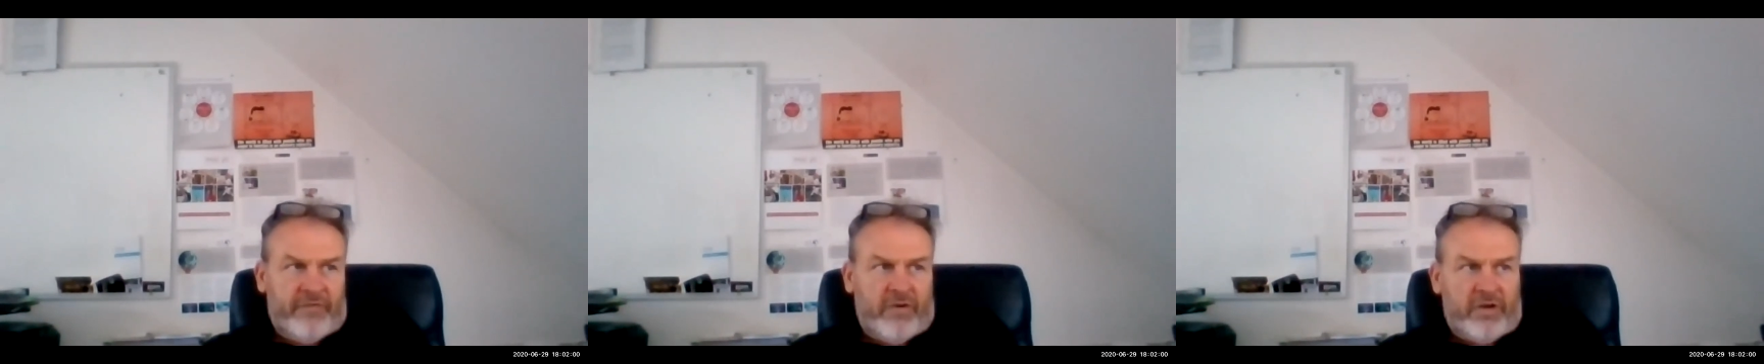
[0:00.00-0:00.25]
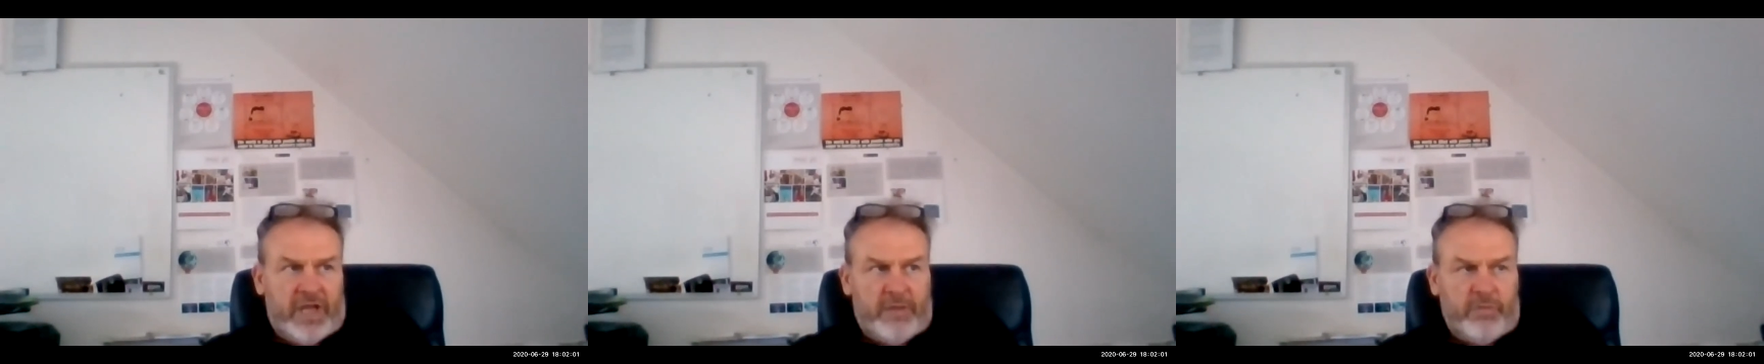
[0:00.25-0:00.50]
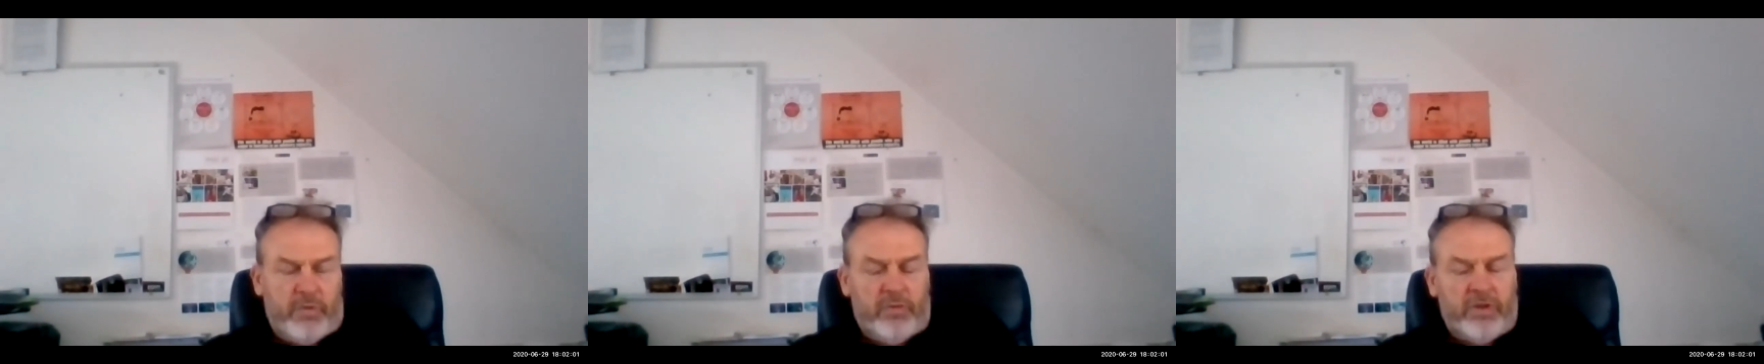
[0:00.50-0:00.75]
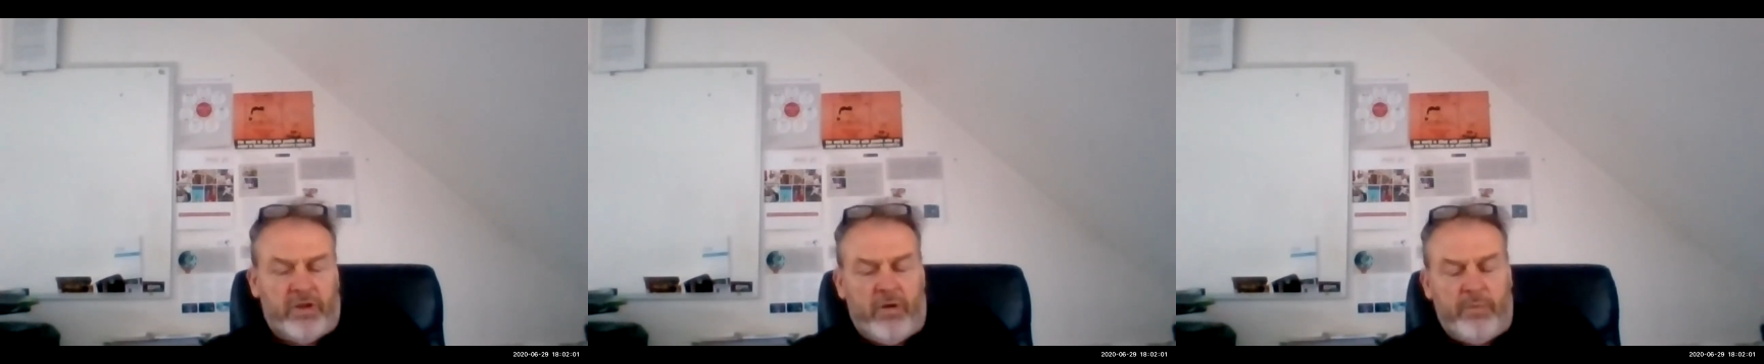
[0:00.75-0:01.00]
are
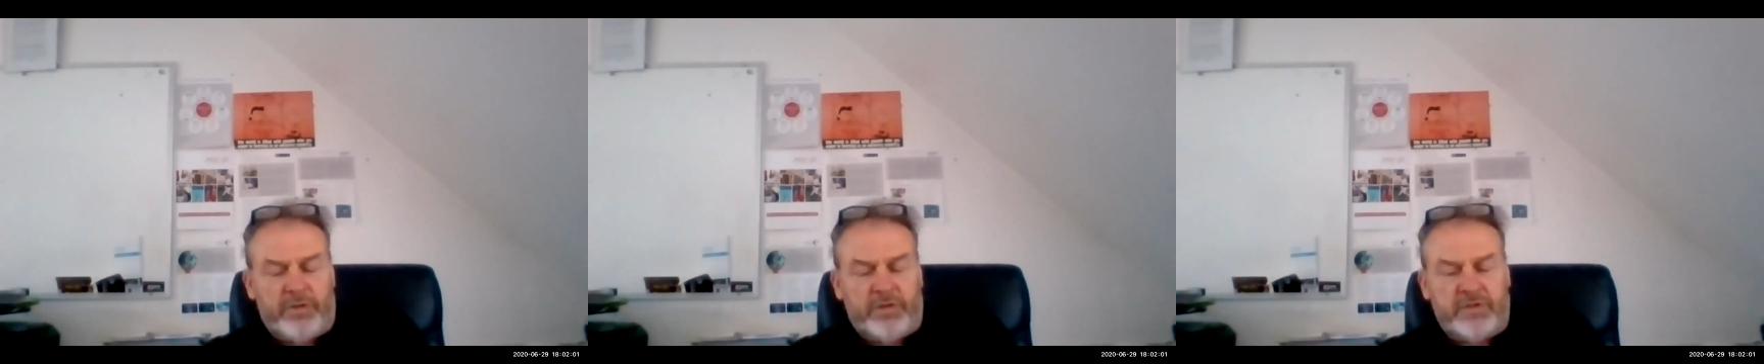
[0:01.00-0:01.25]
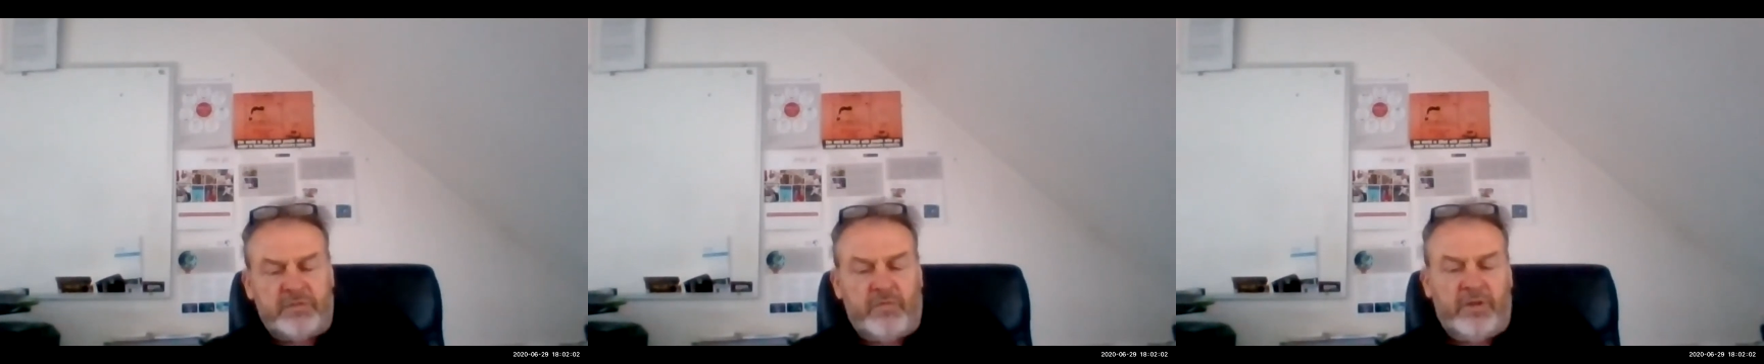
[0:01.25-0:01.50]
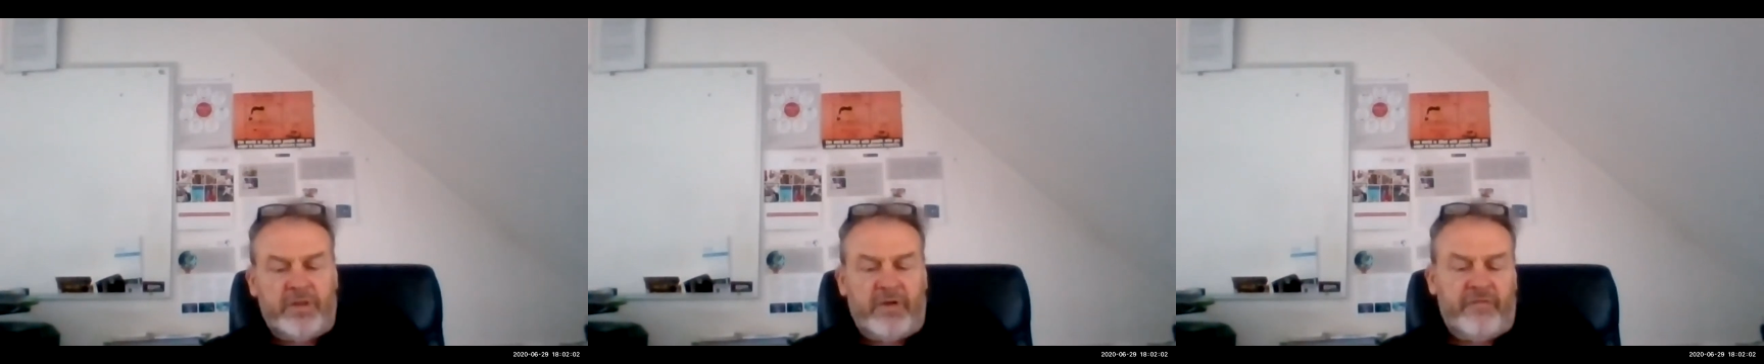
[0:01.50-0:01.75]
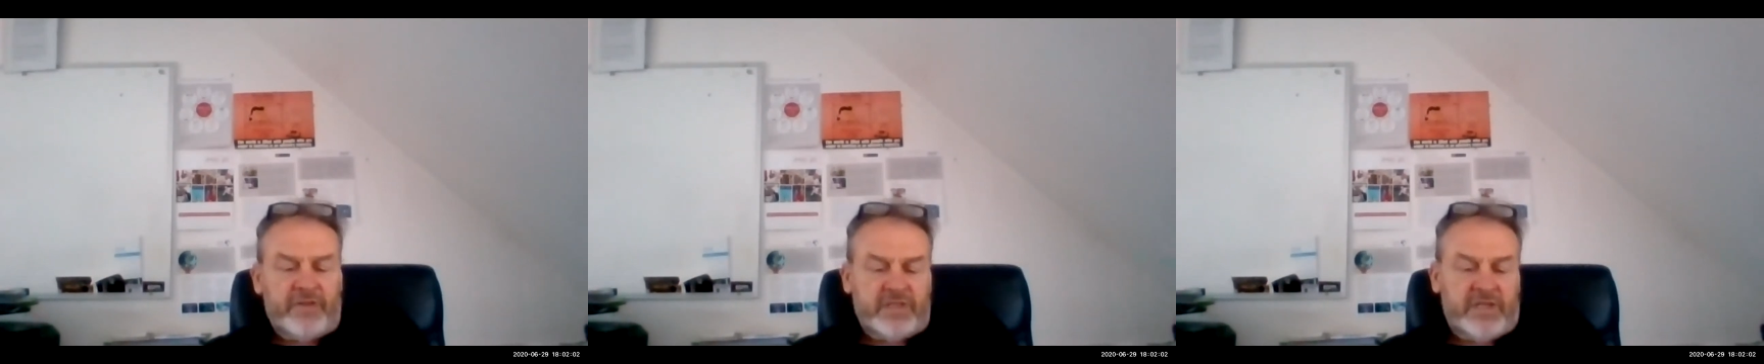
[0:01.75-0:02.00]
capable and competent when they're
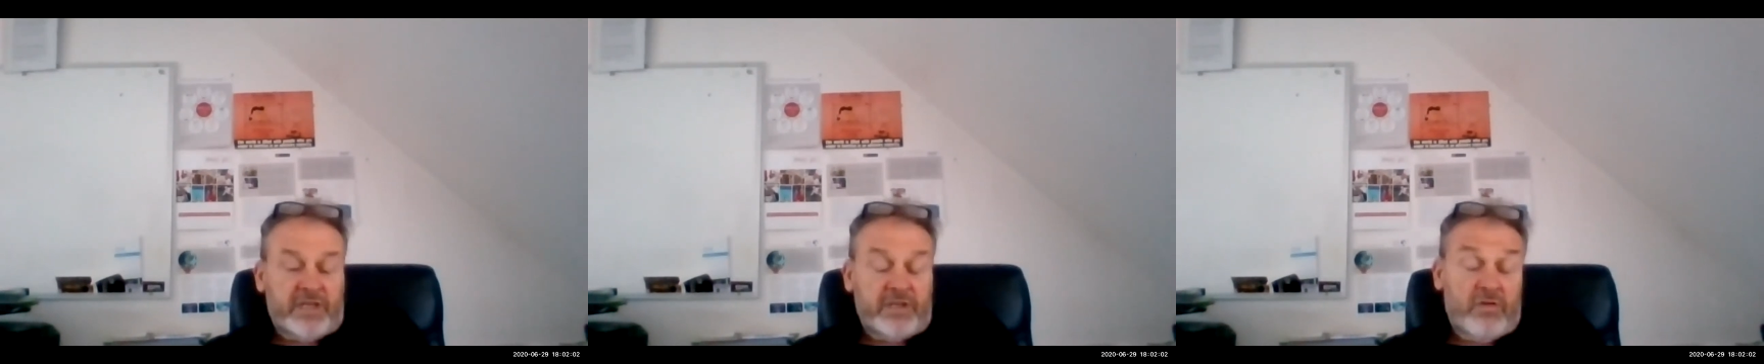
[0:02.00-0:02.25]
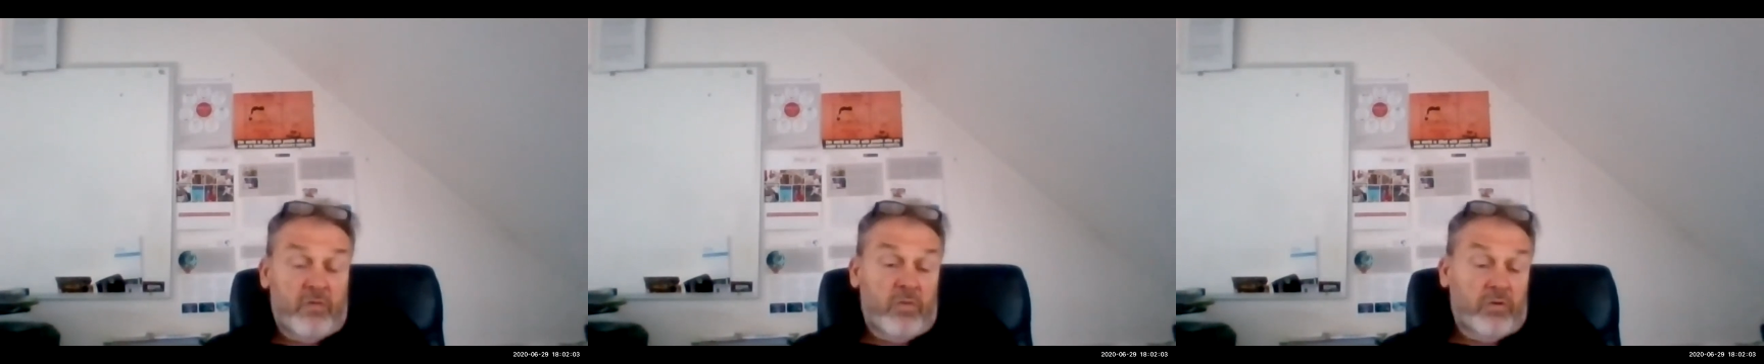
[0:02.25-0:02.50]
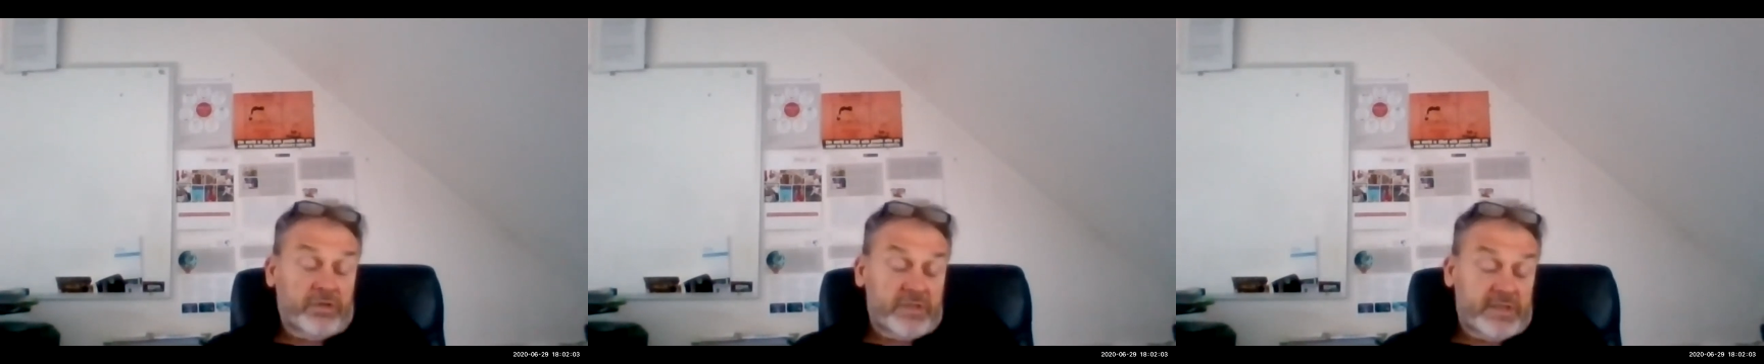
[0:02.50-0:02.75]
fitting in your water